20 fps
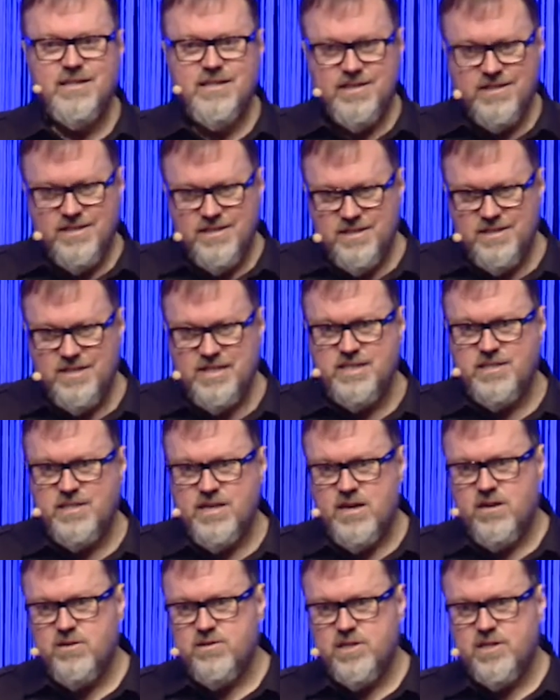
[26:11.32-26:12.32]
the
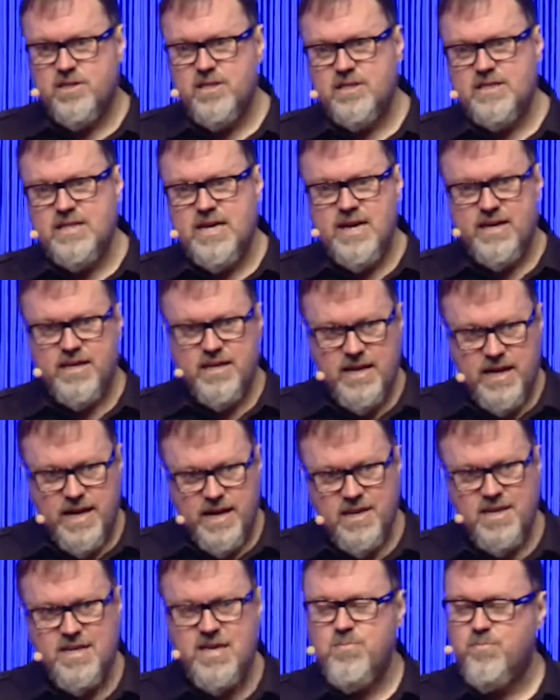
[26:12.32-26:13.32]
details and the data
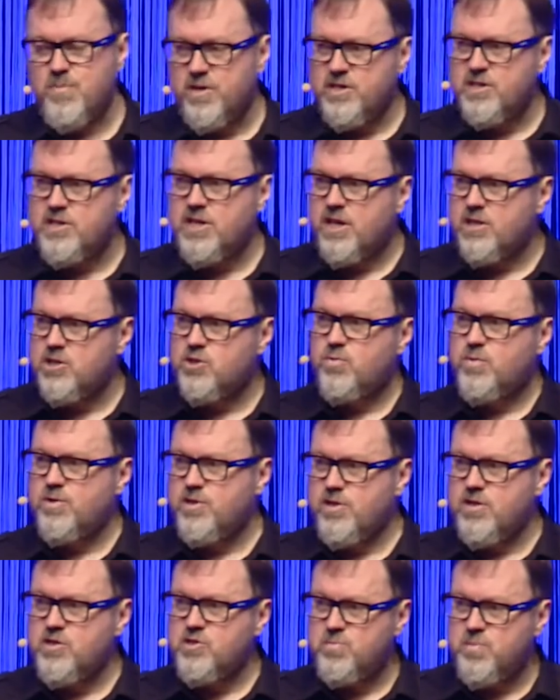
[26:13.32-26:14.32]
and keep in touch with
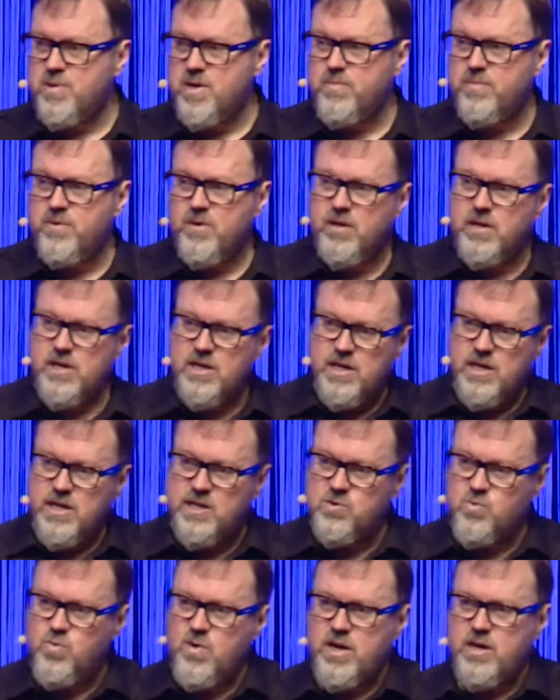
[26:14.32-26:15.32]
those people,
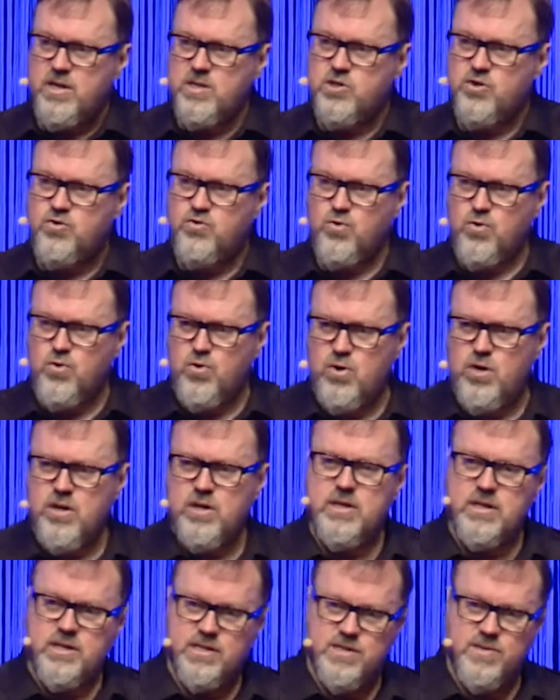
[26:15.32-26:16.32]
as well as draw
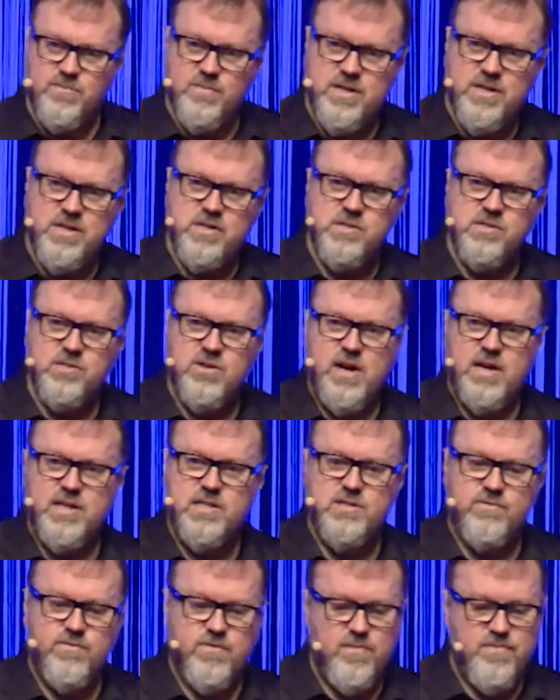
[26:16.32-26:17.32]
some
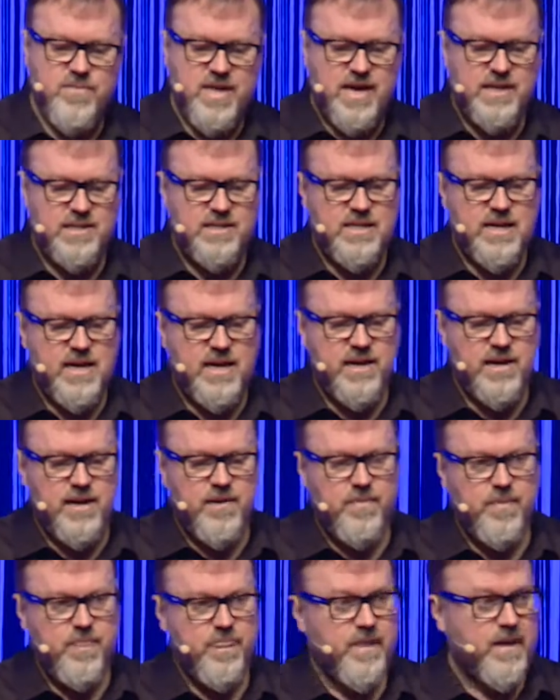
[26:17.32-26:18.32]
insights from that data.
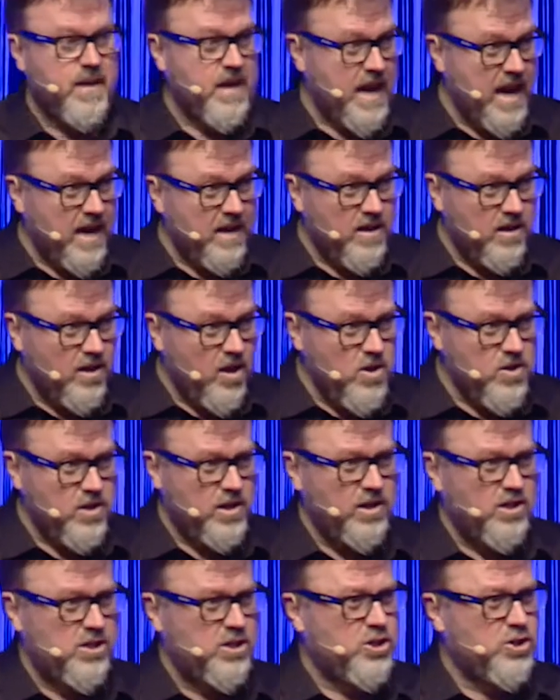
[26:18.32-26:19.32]
And a
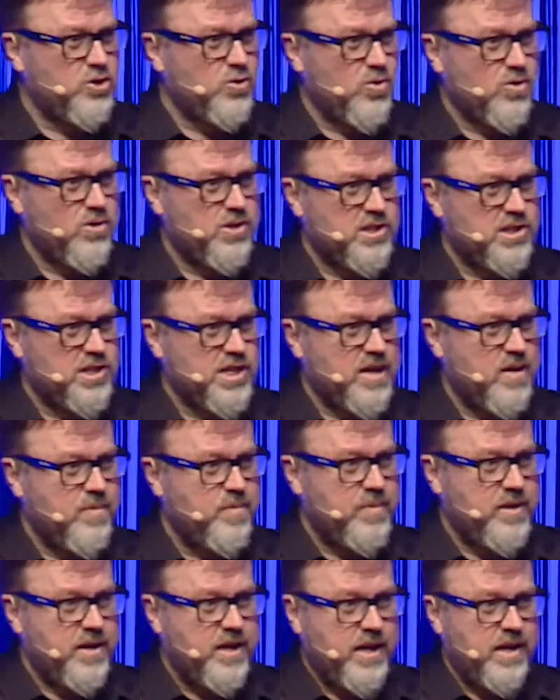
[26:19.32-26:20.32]
local insurance
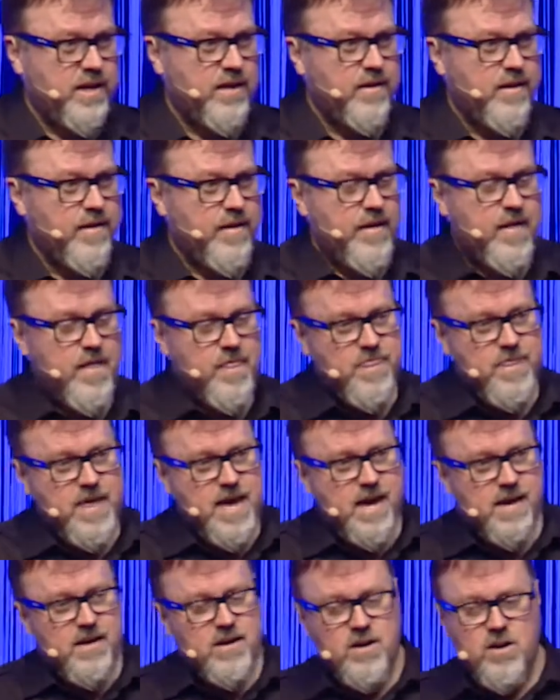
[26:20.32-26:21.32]
company
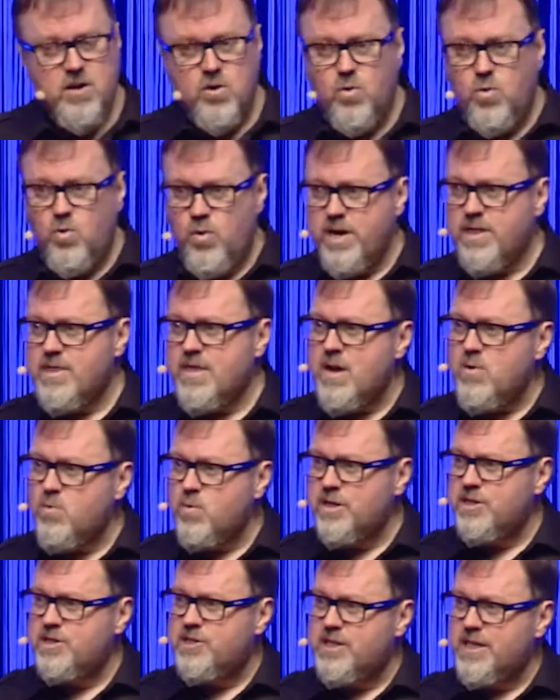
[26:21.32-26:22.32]
that, when they were
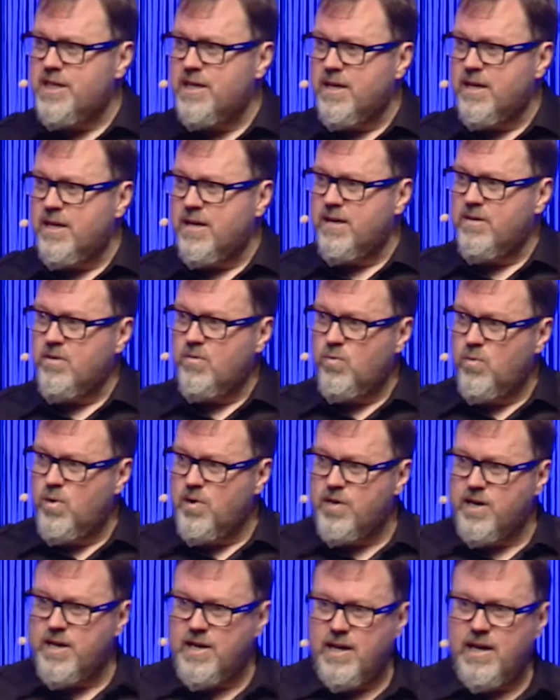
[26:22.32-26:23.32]
dealing
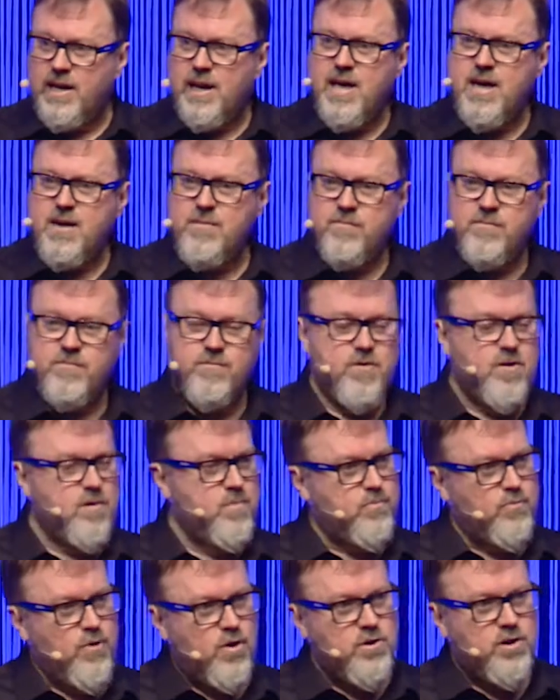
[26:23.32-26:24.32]
with a claim for a
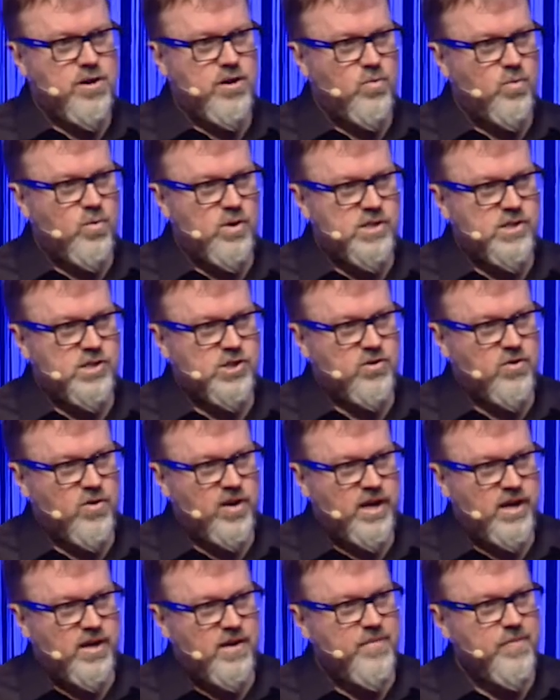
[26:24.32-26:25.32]
broken
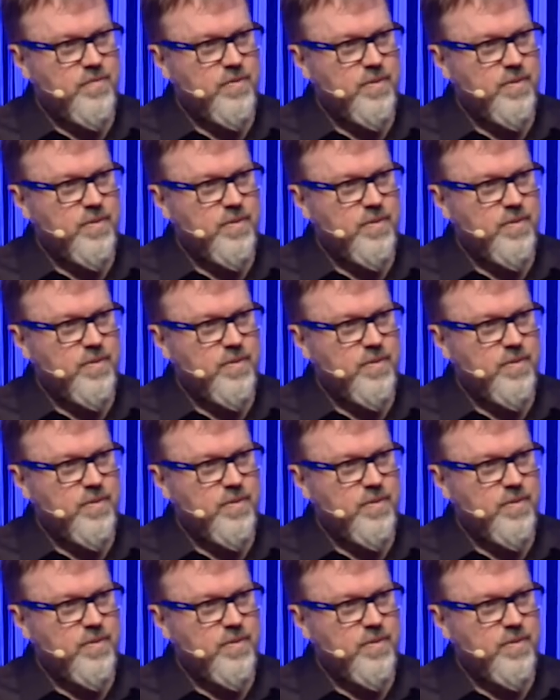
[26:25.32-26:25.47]
windscreen,